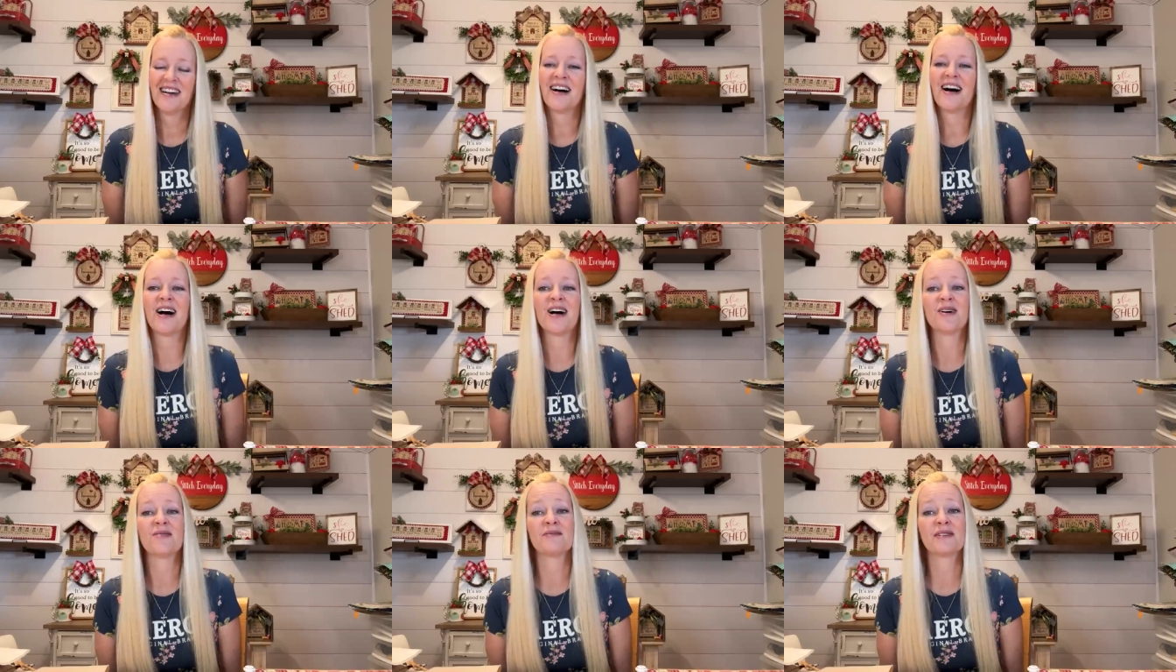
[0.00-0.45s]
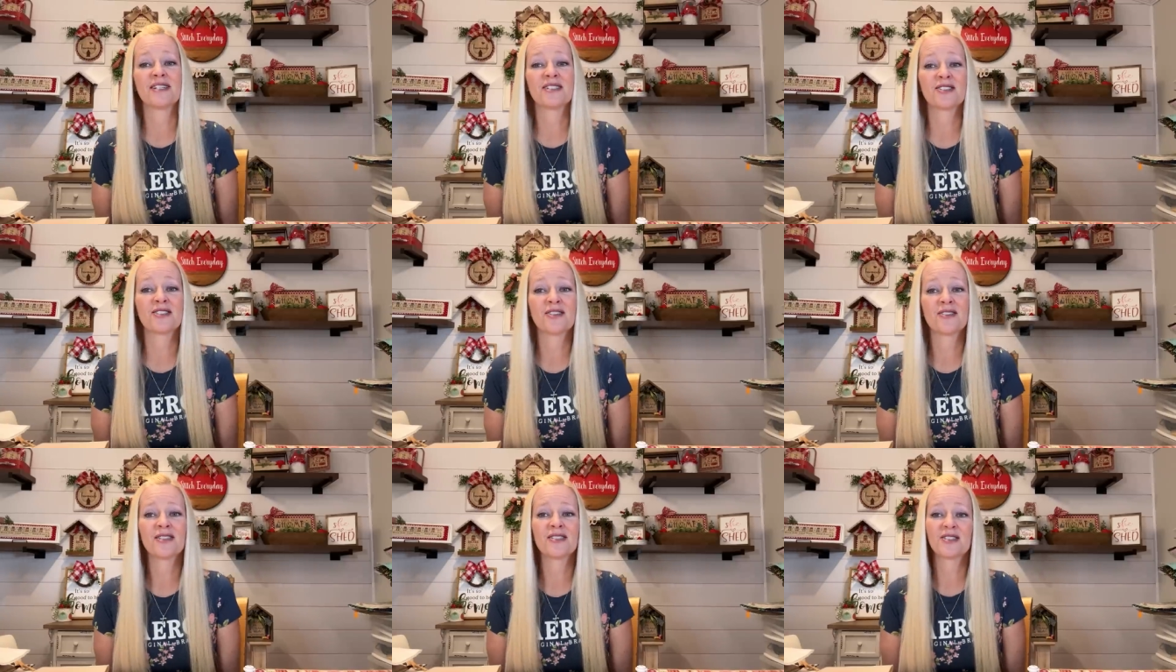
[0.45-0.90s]
Um, and
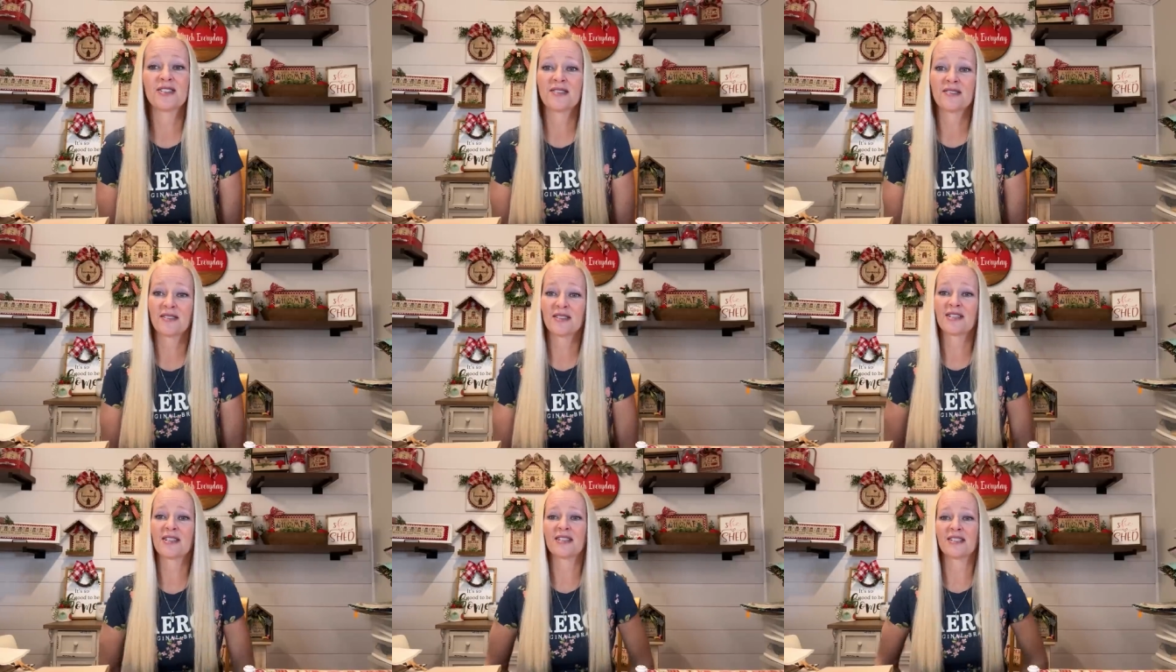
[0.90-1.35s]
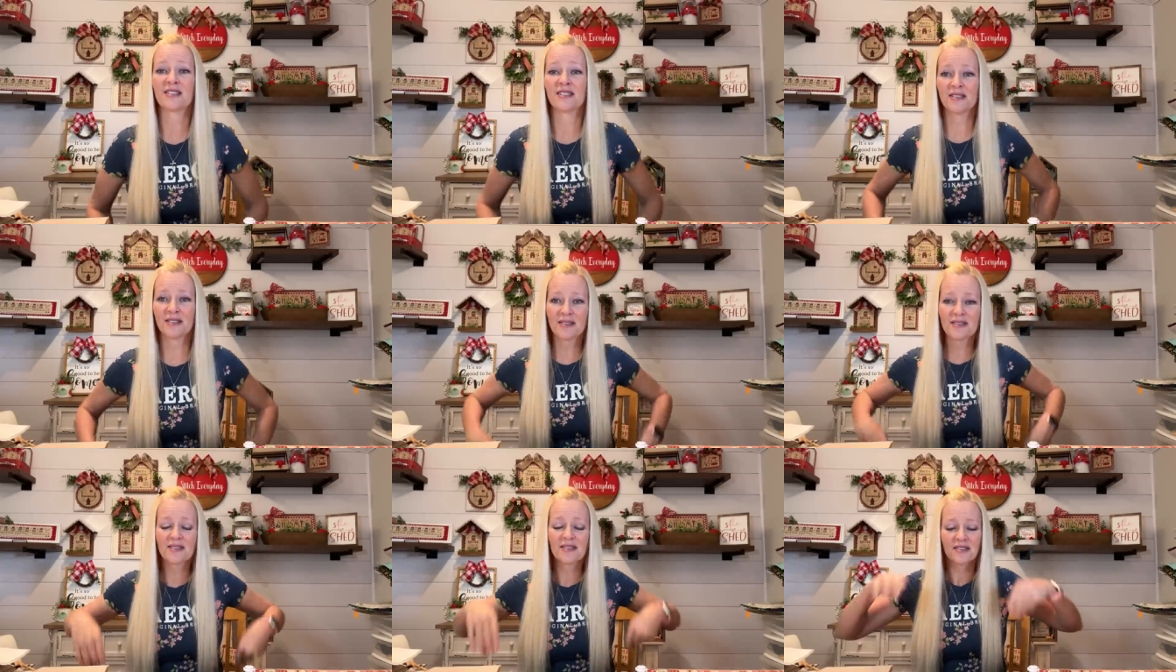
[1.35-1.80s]
cause,
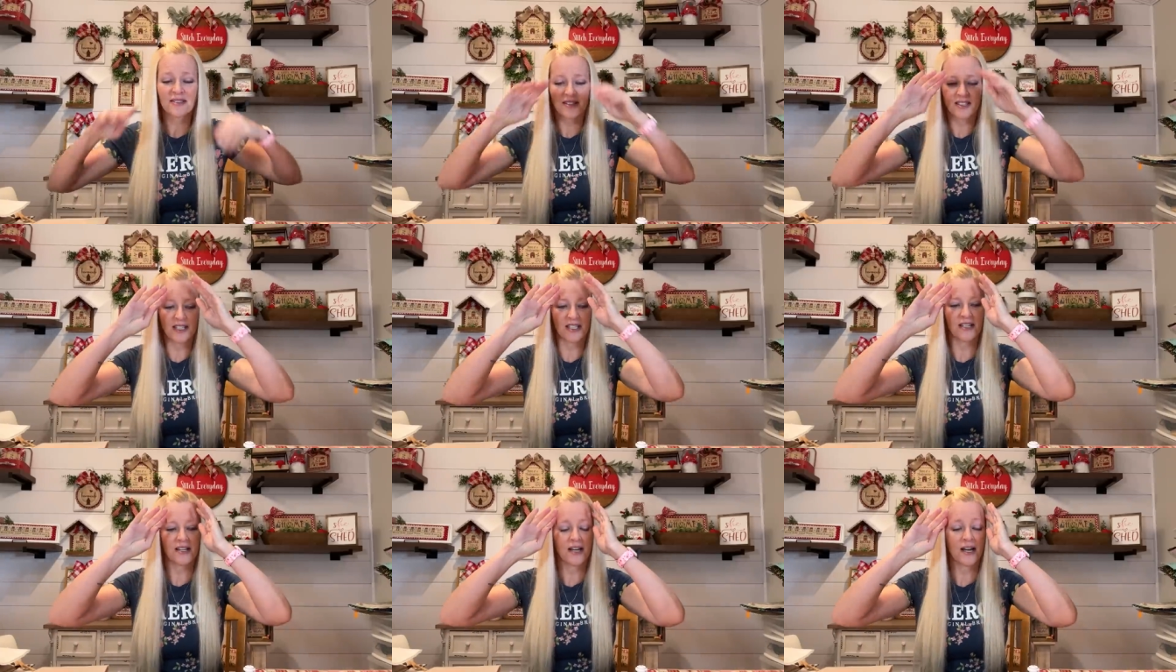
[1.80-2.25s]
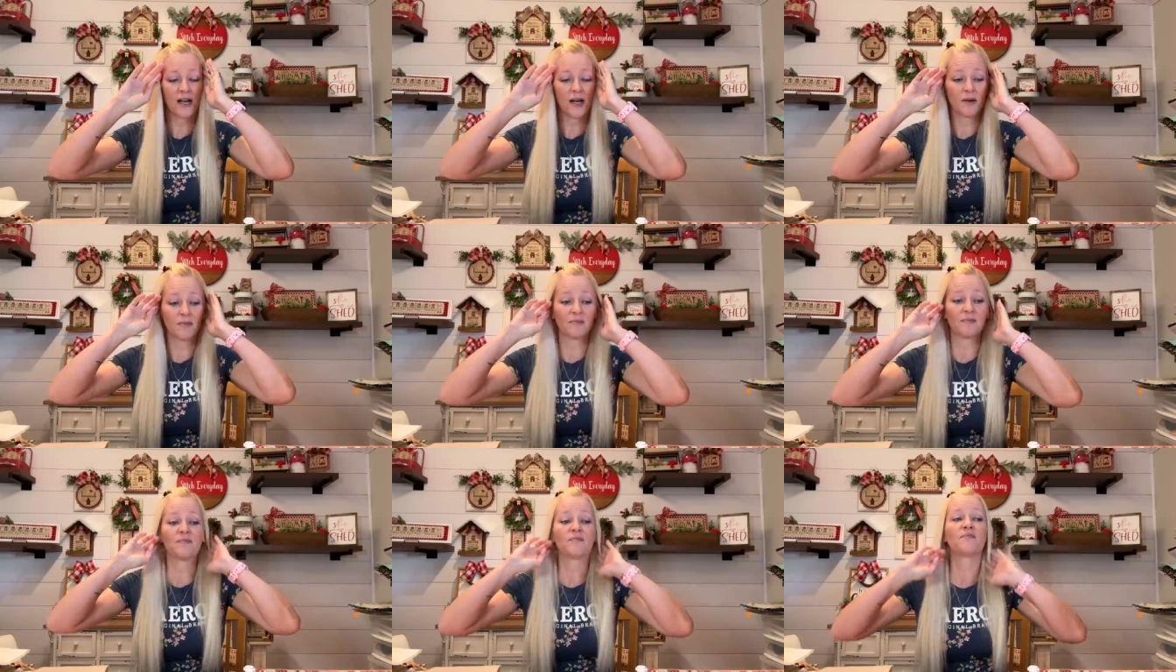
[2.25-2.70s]

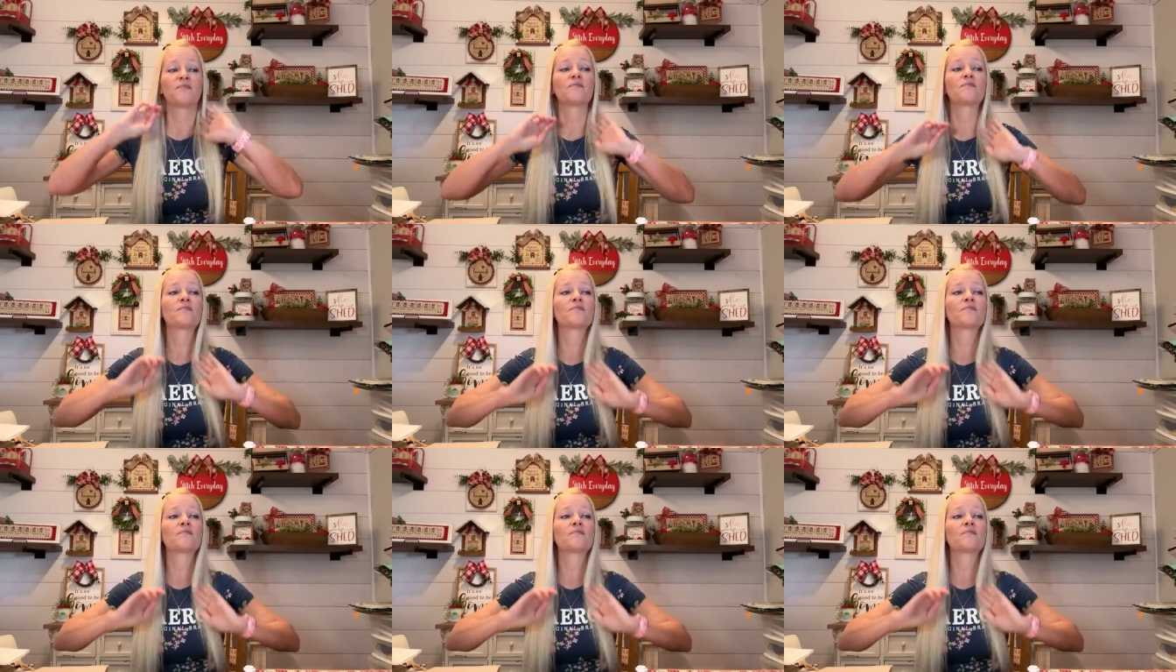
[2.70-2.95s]
um,